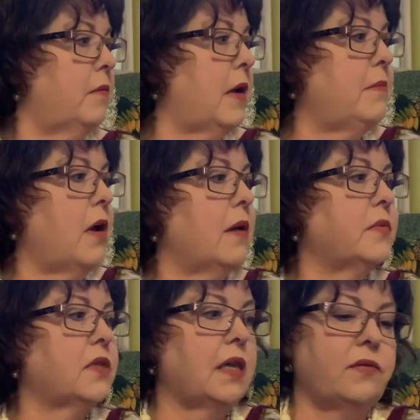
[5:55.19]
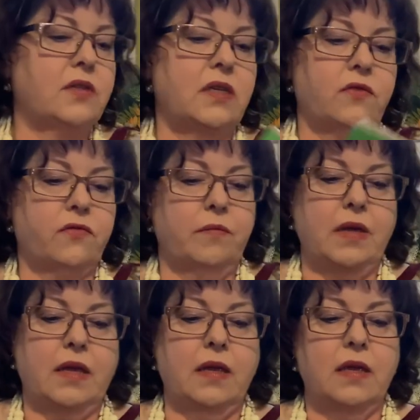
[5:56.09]
My mom saves these for
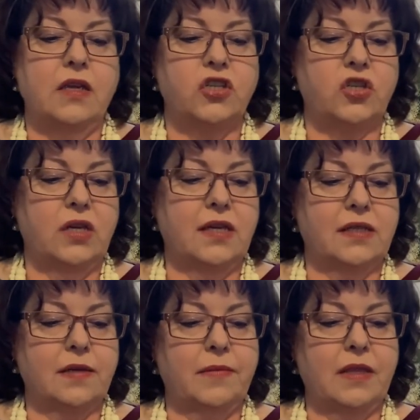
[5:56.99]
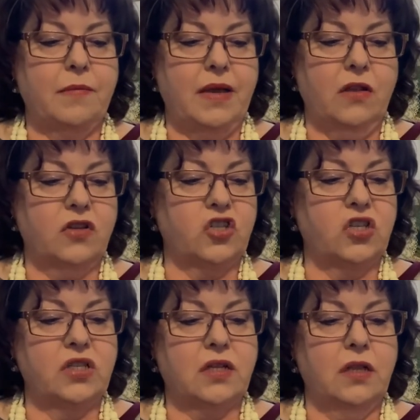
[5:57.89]
me. She gets them in the mail because
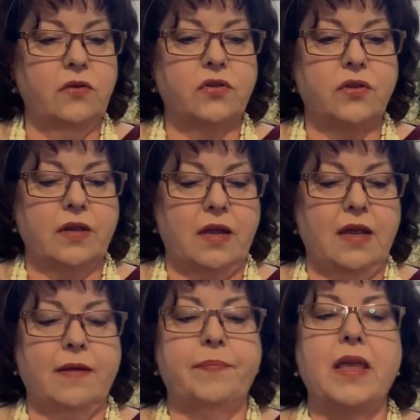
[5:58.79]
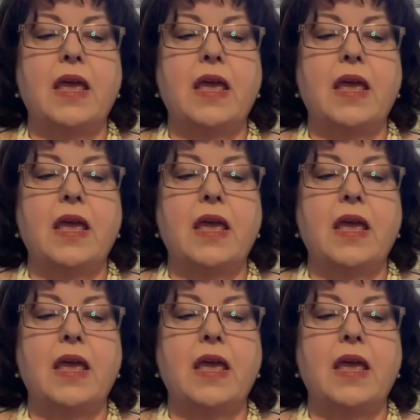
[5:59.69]
she's closer than I am.